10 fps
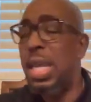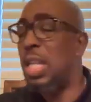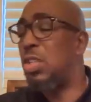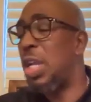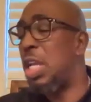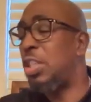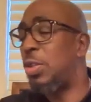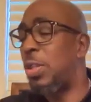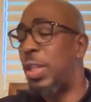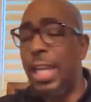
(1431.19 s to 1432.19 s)
into
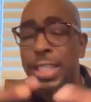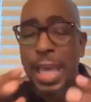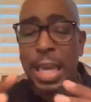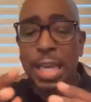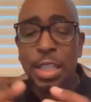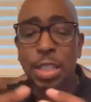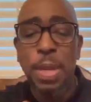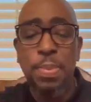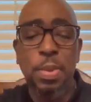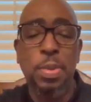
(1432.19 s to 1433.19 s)
Israel, attacking his
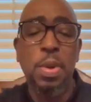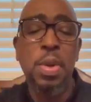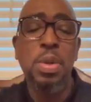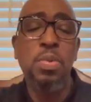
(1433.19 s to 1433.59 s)
people,